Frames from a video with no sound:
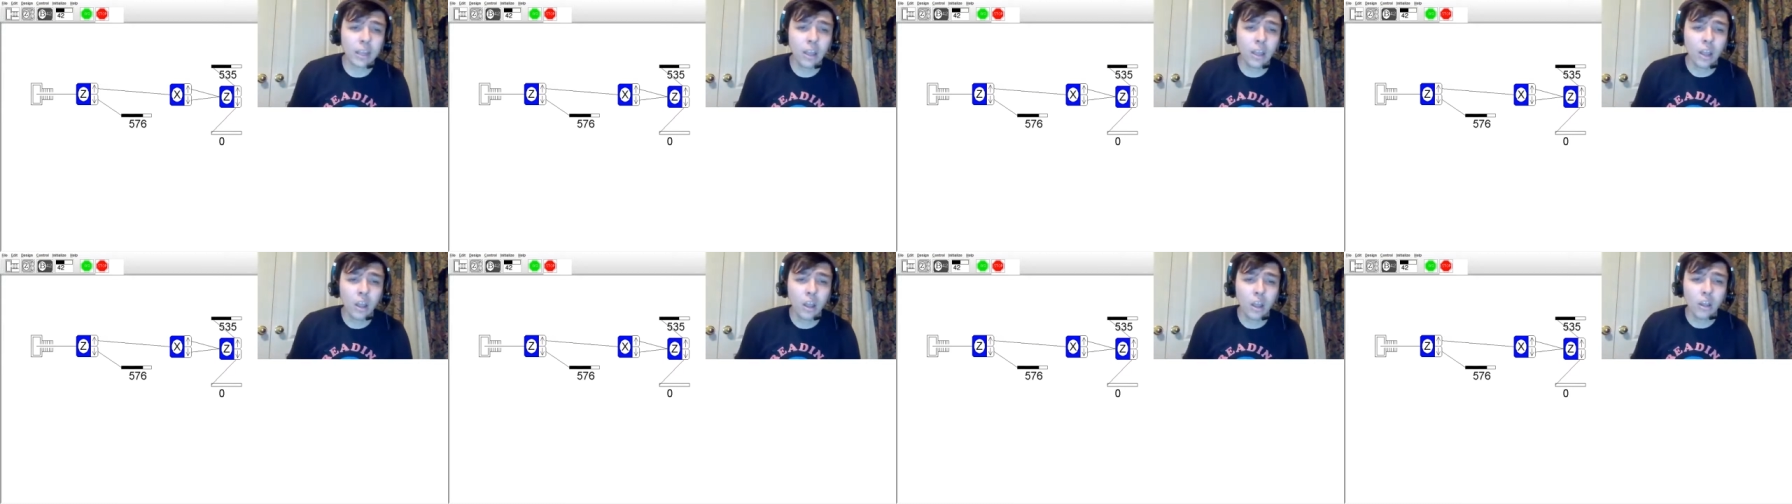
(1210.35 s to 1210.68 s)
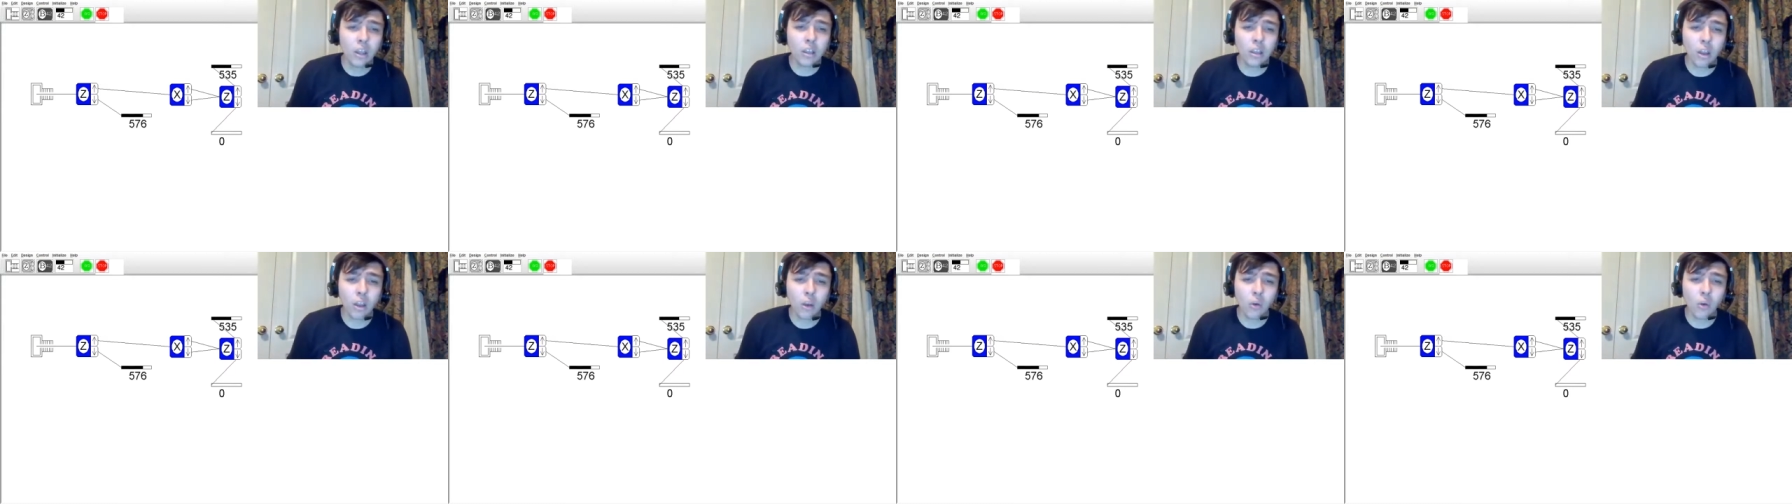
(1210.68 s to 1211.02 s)

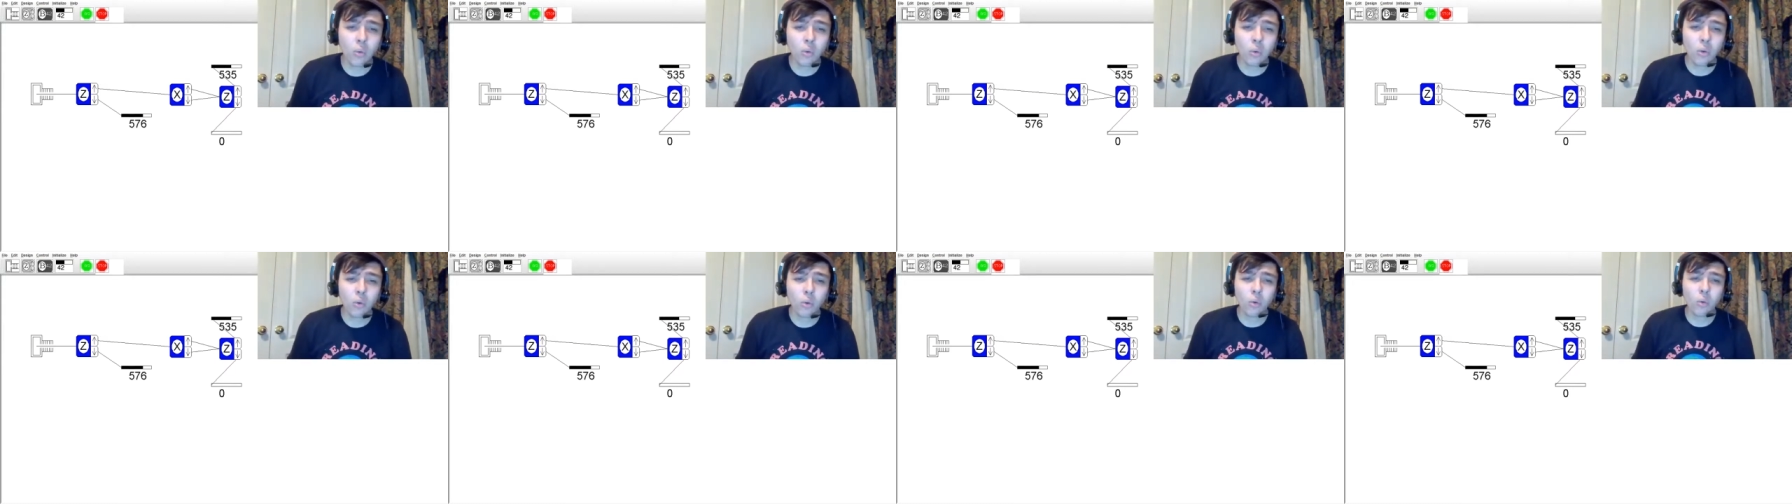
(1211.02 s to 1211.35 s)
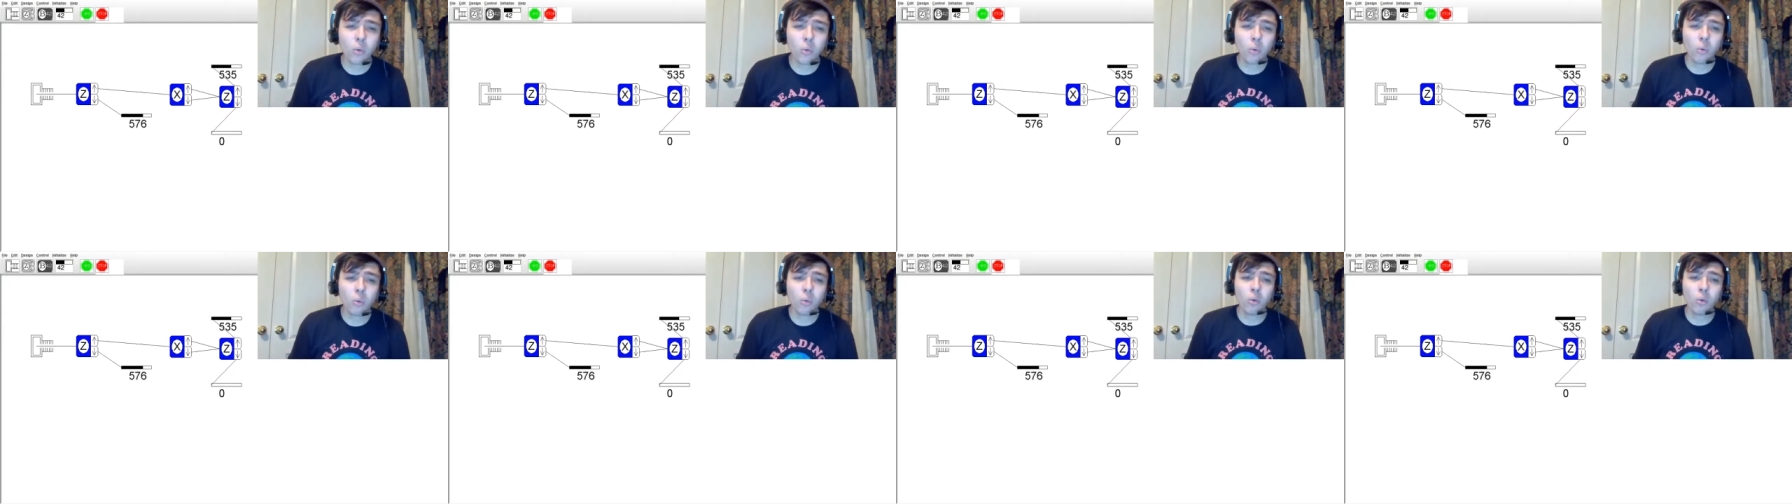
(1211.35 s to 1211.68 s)
So
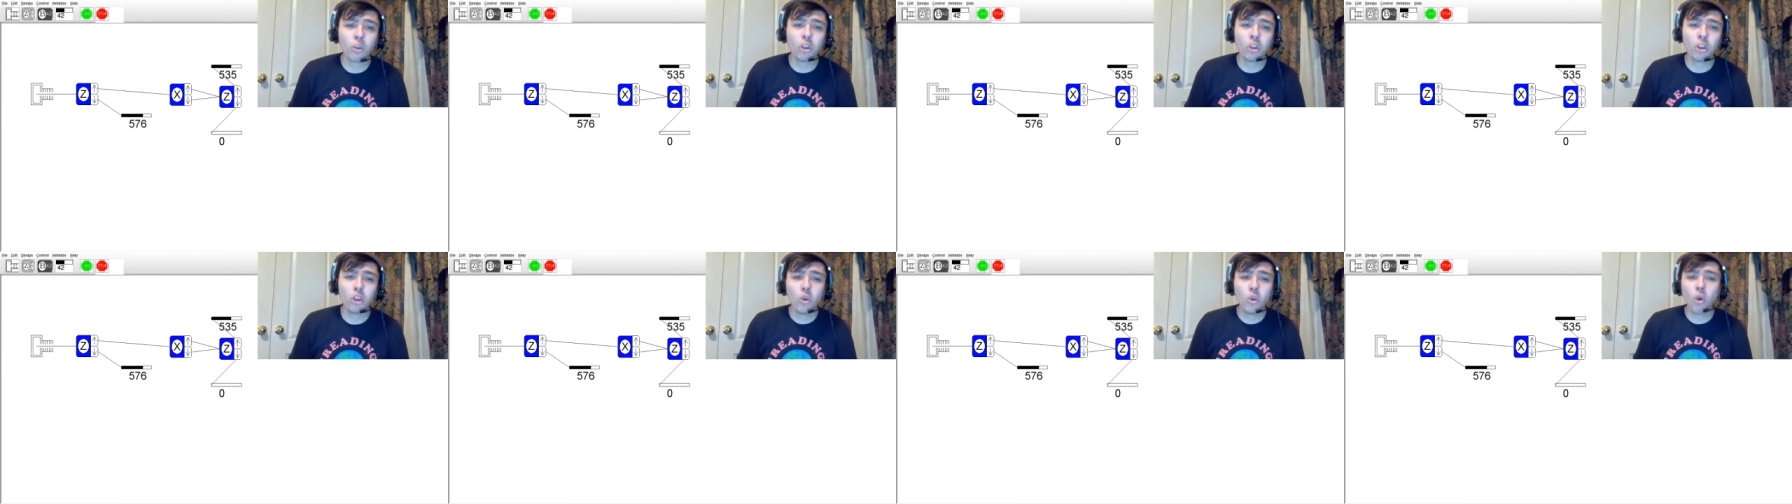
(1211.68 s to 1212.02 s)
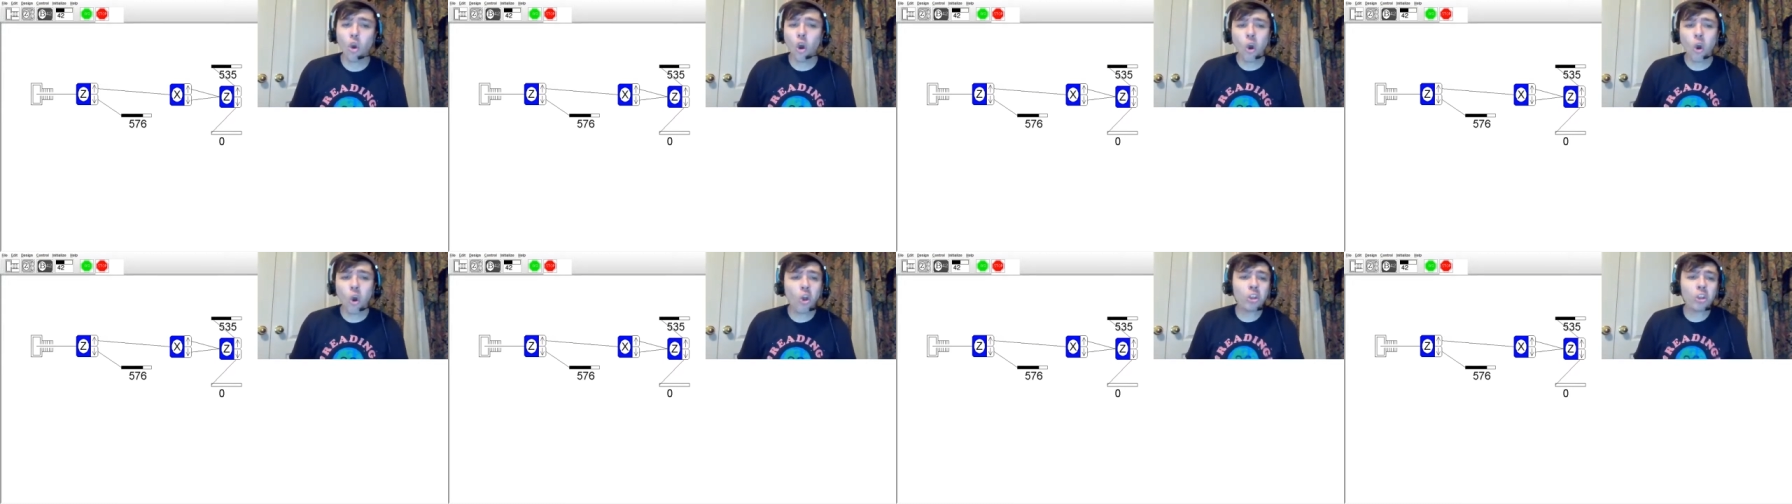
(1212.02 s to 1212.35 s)
you,
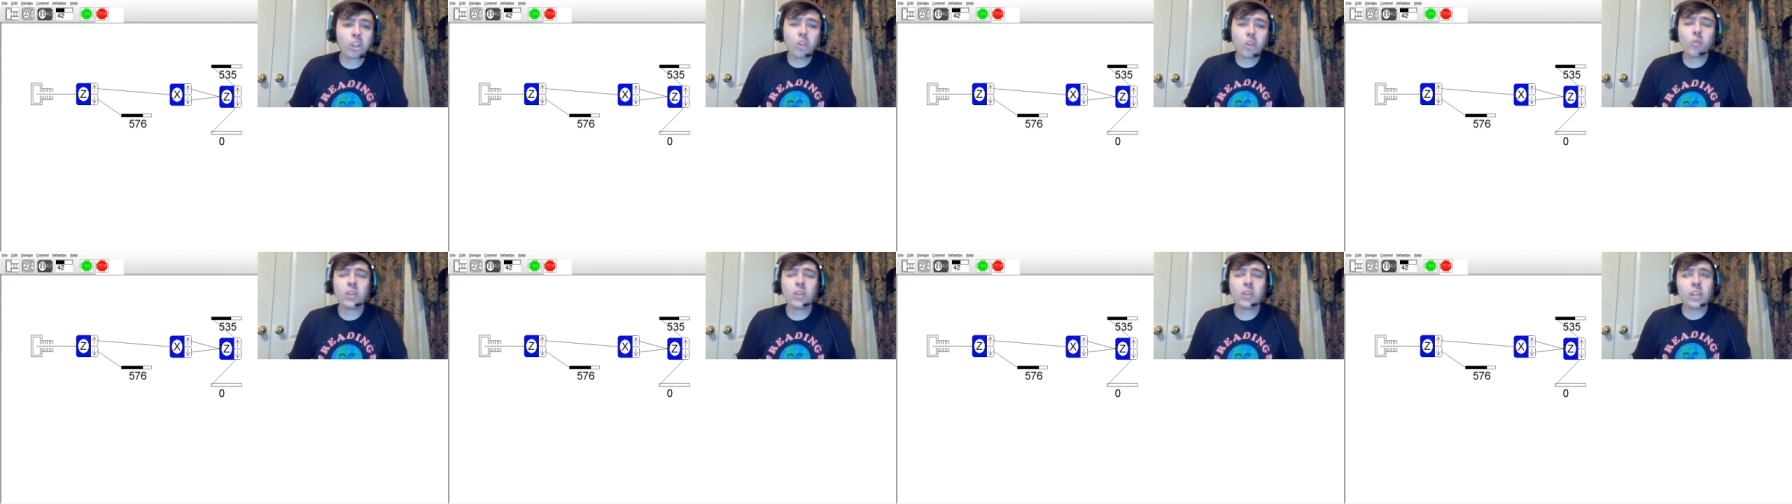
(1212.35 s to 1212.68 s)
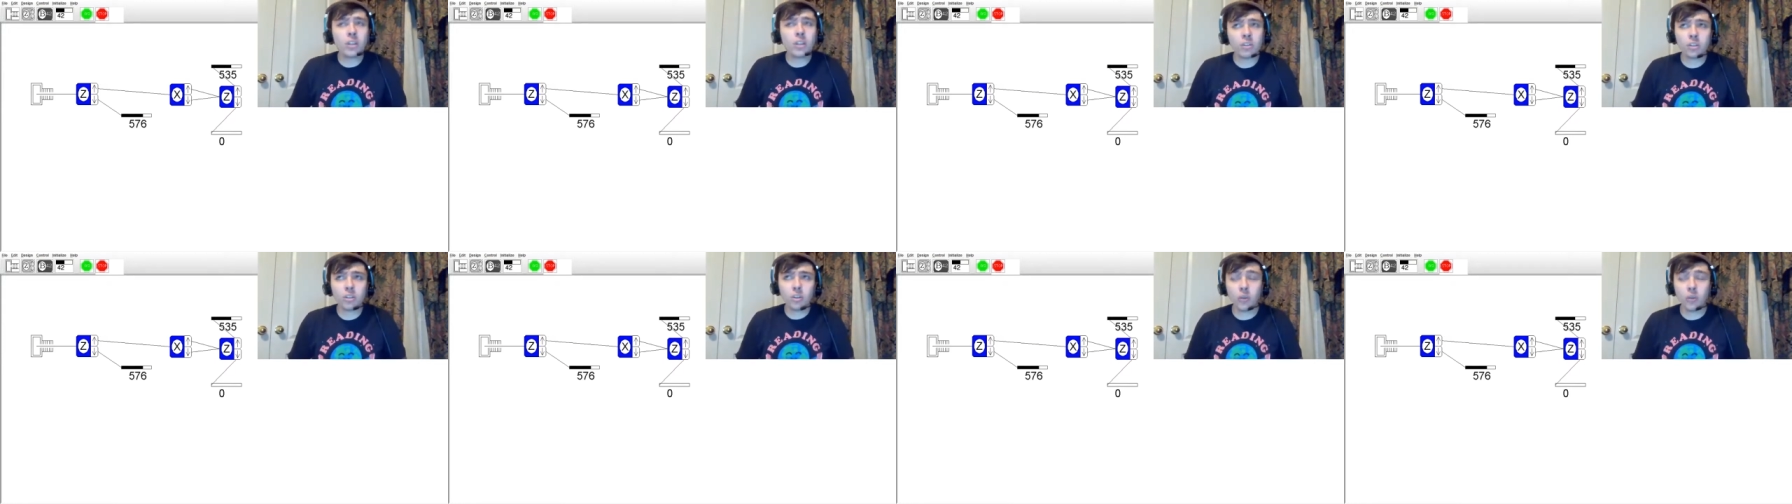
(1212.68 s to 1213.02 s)
all you need to
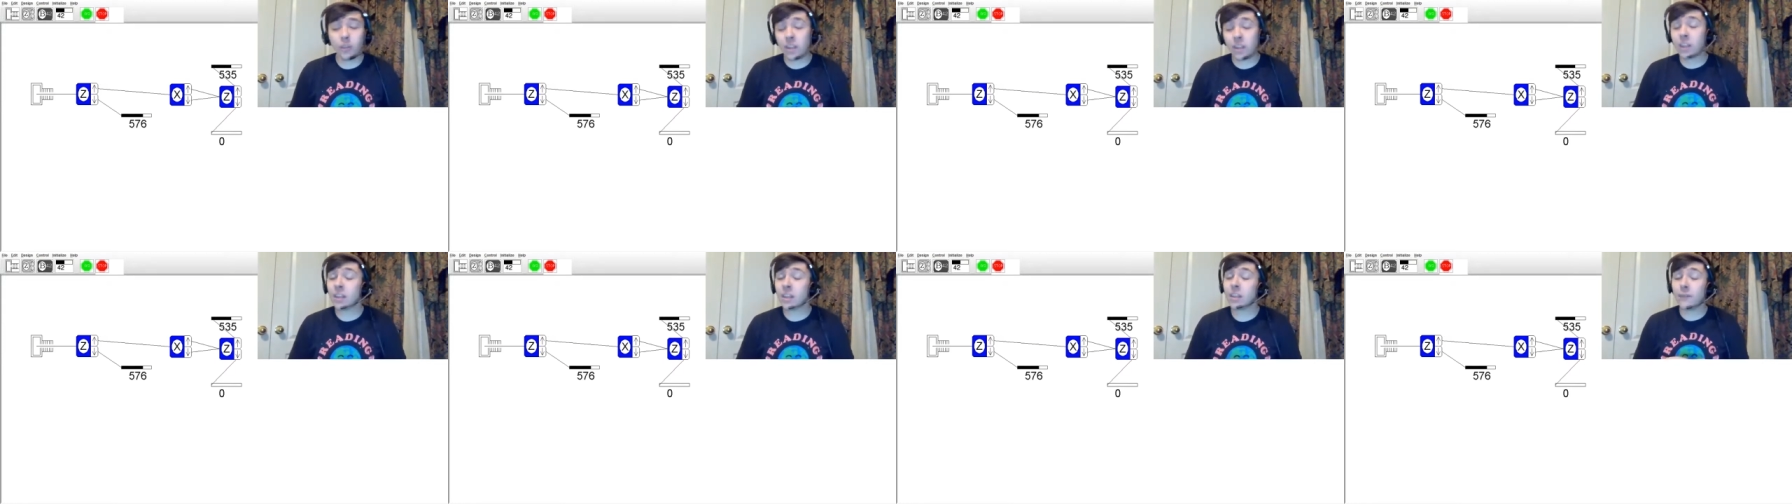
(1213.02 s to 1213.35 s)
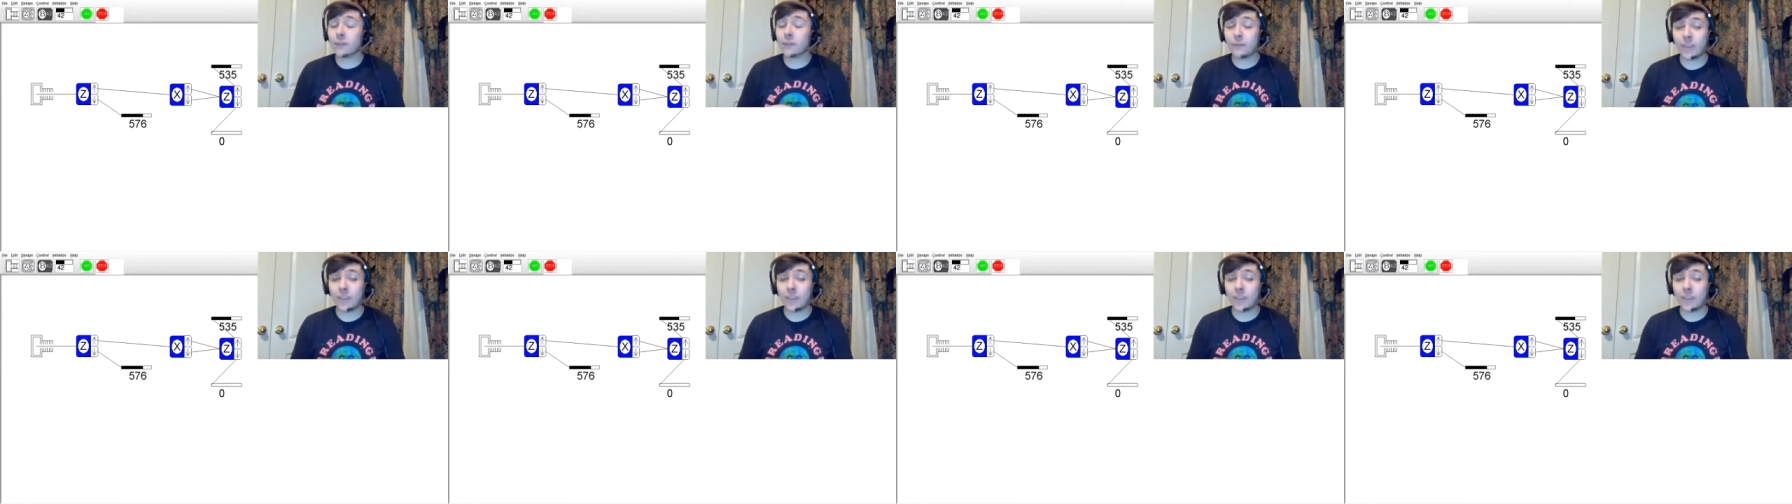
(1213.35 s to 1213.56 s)
do, and this is a famous